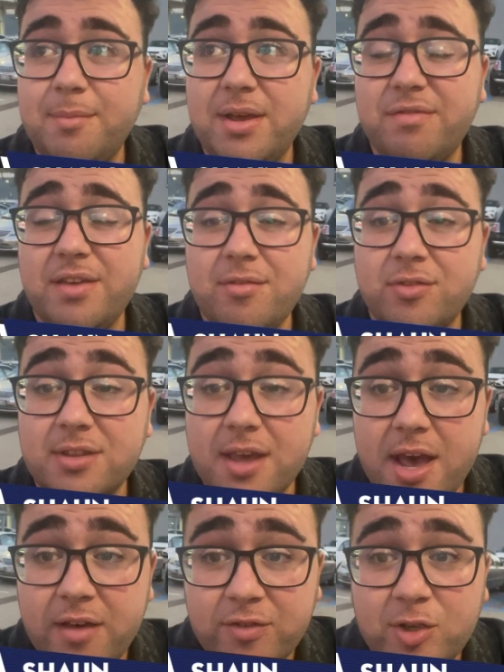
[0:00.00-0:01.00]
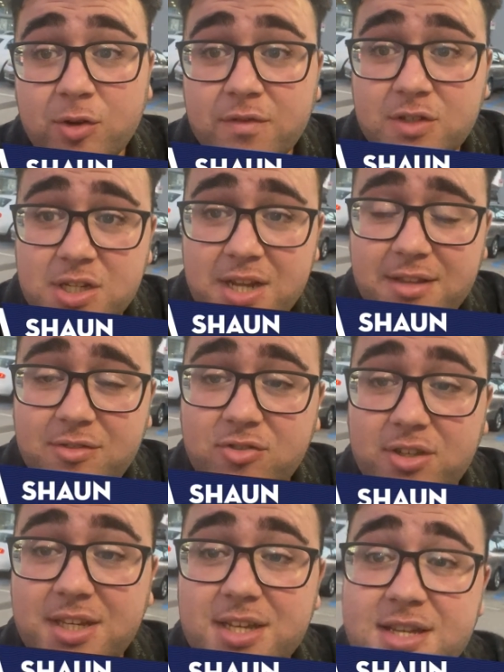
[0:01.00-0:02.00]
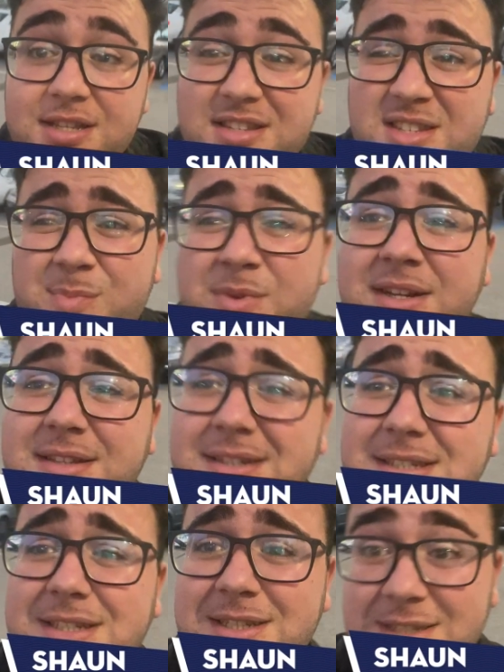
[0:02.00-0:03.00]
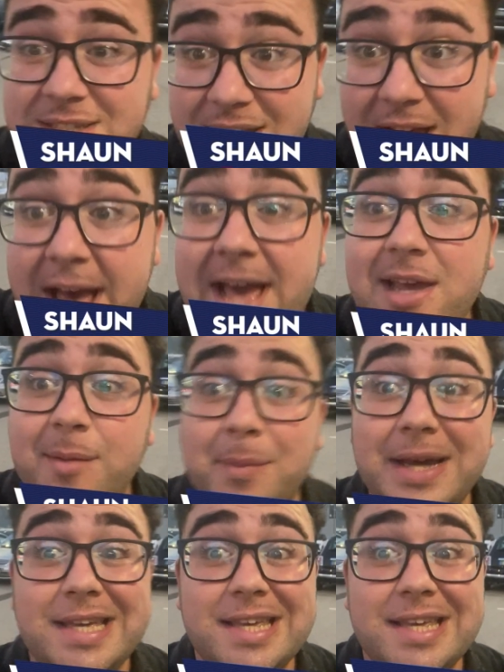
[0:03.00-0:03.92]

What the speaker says: My favourite ever Eurovision entry is Spirit in the Sky by